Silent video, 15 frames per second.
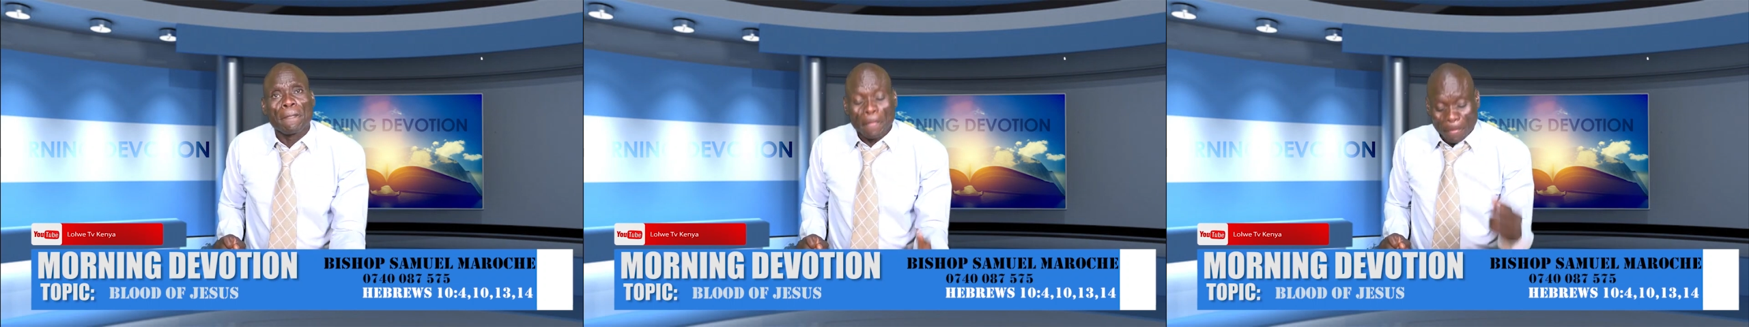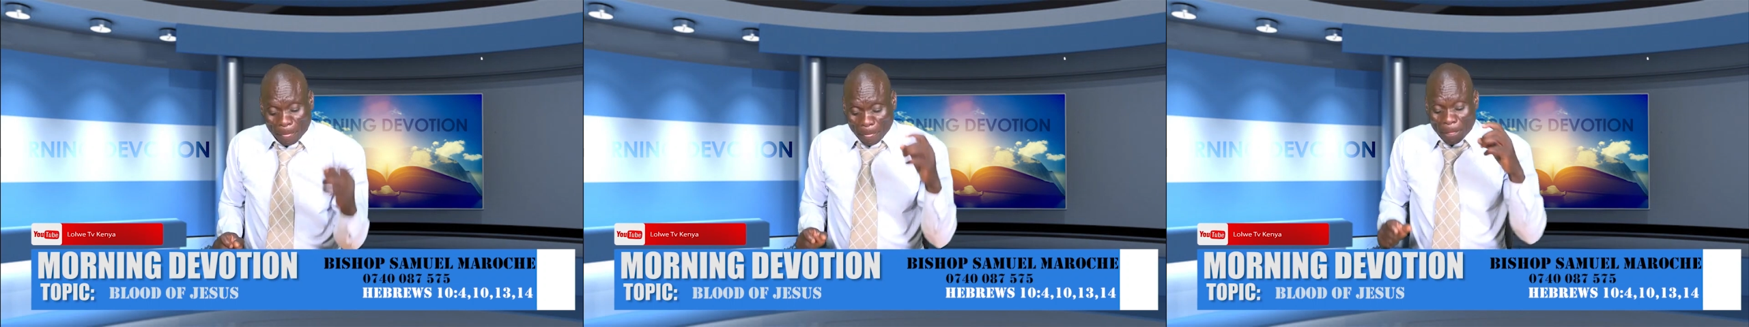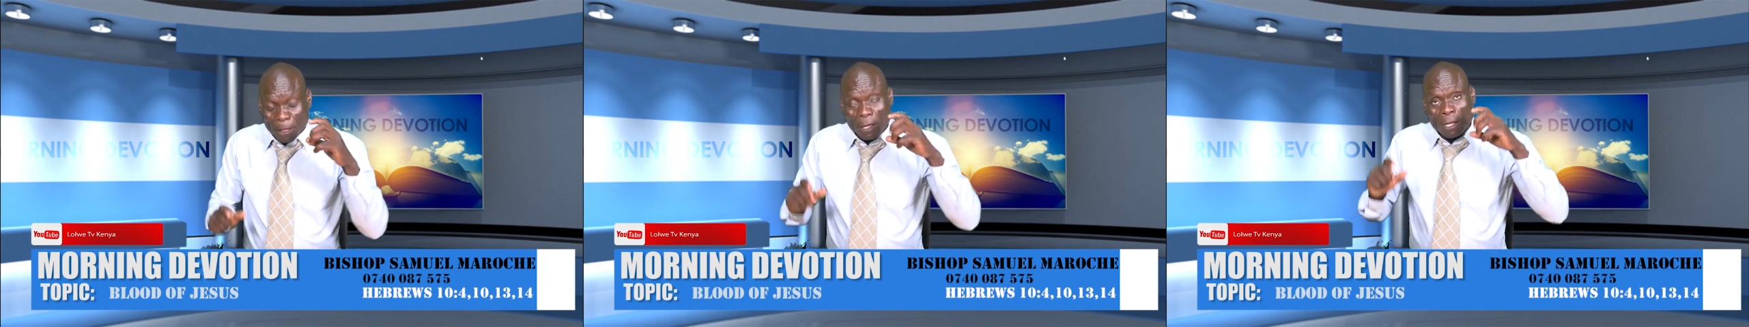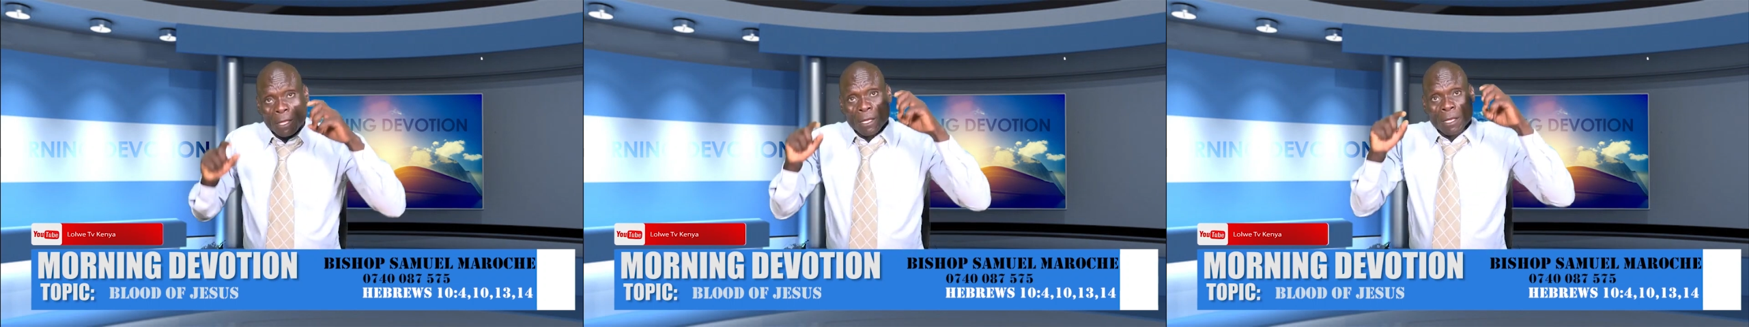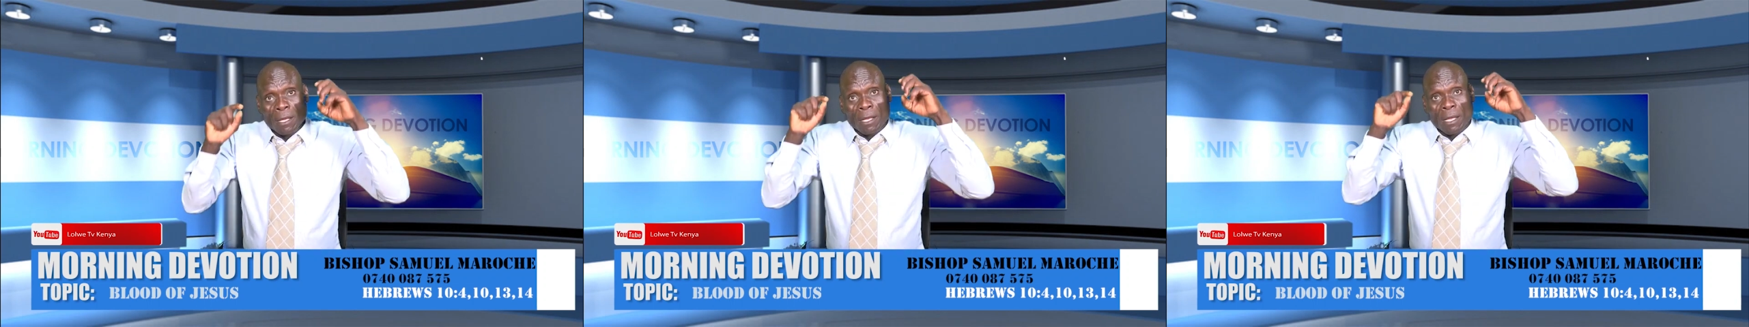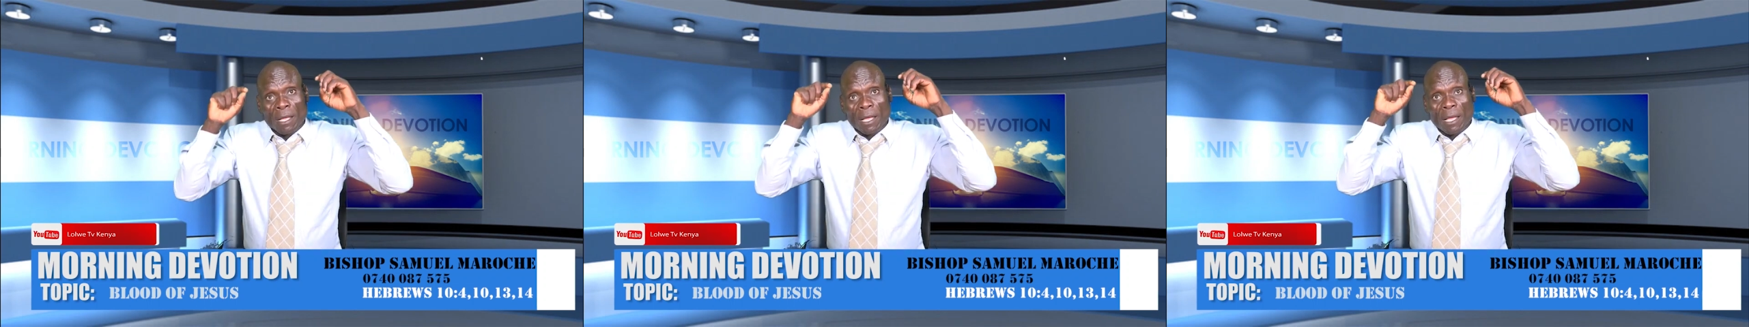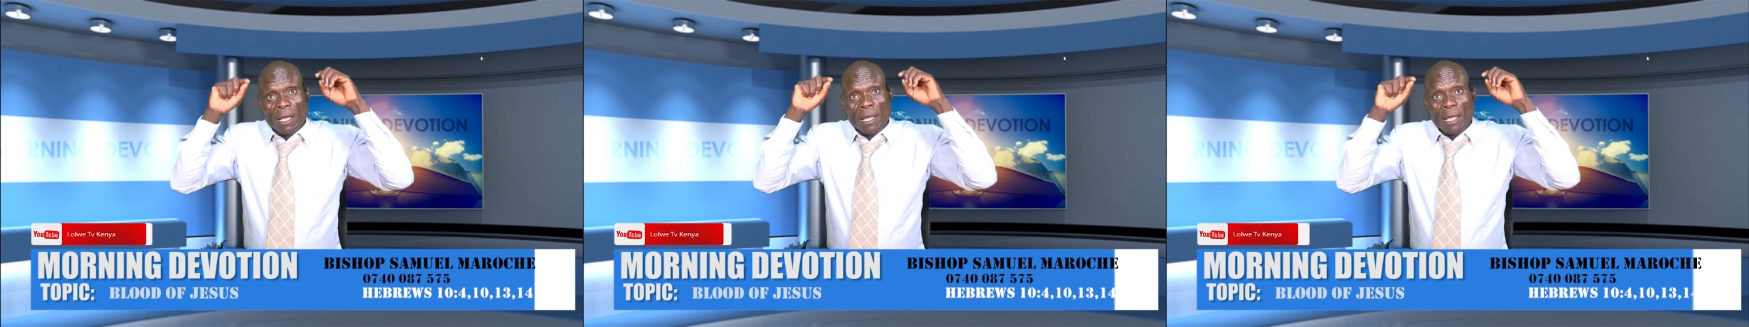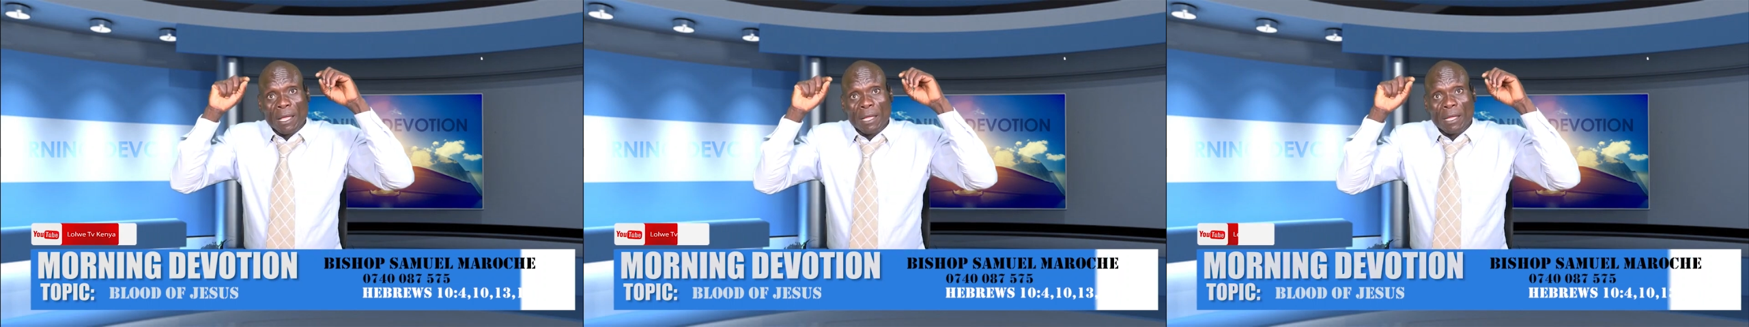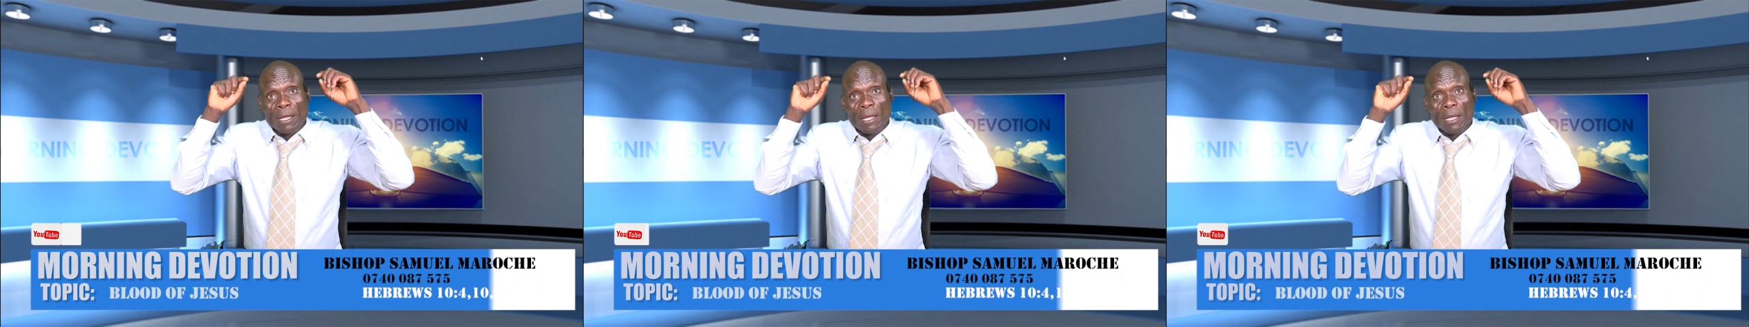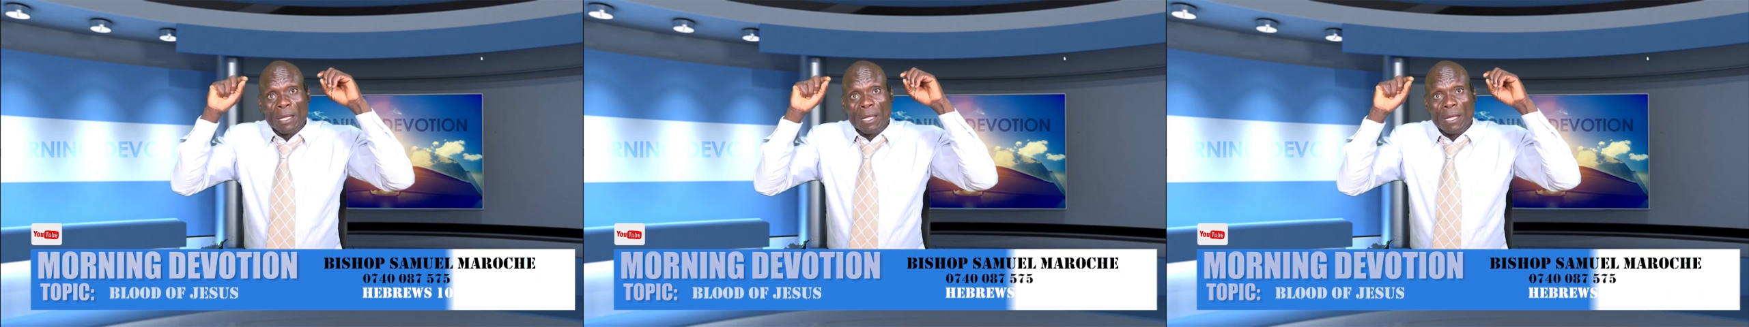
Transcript: (silence)